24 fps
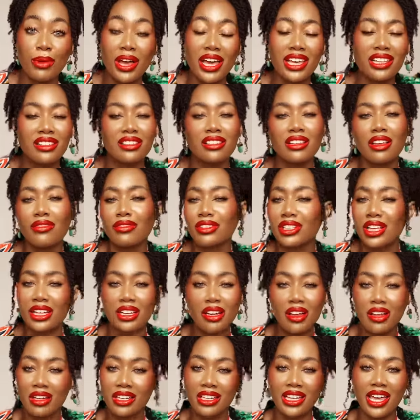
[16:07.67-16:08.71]
I love
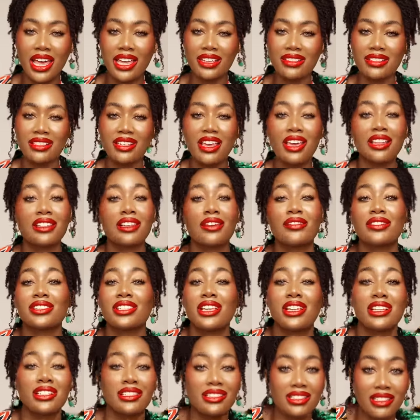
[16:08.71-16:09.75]
glycolic acid. I love
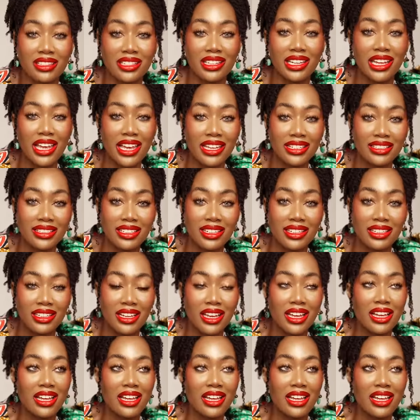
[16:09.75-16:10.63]
salicylic acid.